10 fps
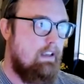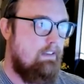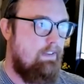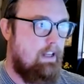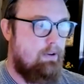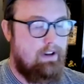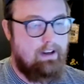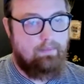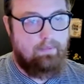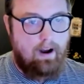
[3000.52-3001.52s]

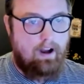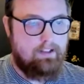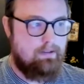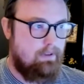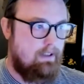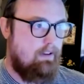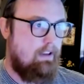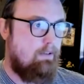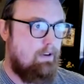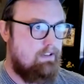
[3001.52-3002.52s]
evaluating possibly
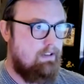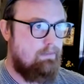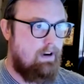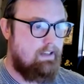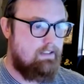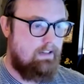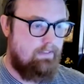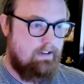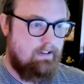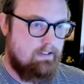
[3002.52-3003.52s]
increasing prices
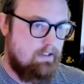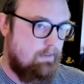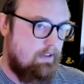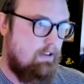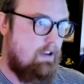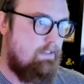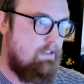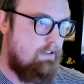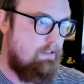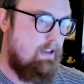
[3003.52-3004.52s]
every year is something that you have to
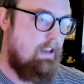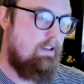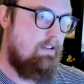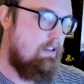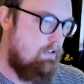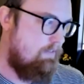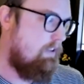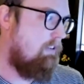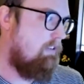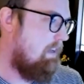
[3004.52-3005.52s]
do, and you need to
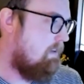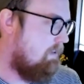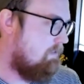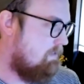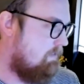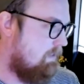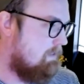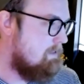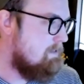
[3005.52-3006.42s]
evaluate that constantly.